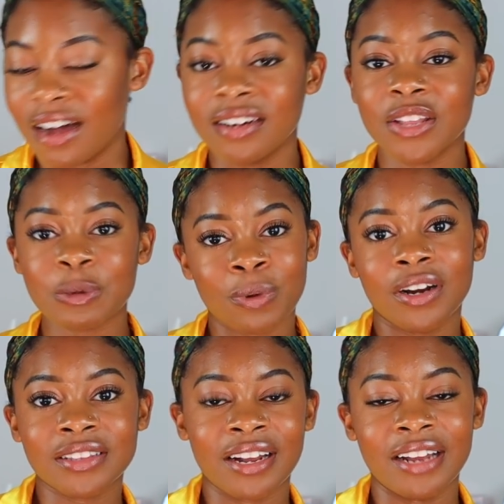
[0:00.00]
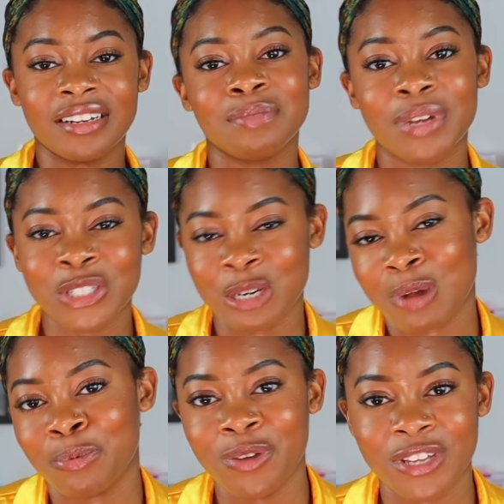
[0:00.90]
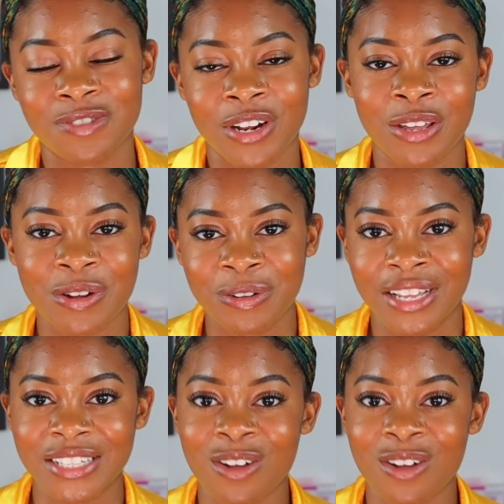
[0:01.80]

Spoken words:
Another product that I did mention in my previous video that's